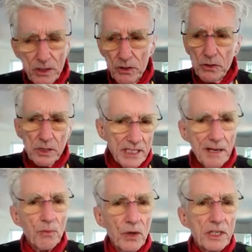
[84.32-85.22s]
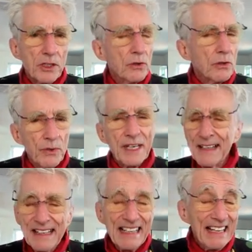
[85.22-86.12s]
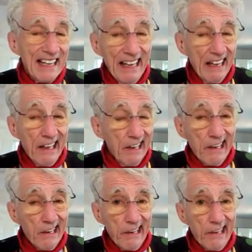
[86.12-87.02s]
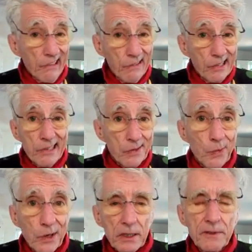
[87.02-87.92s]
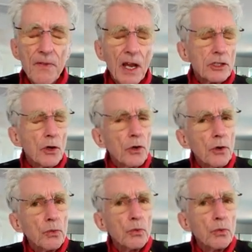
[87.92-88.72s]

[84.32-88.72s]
to do, step one, two, three. It usually doesn't work. So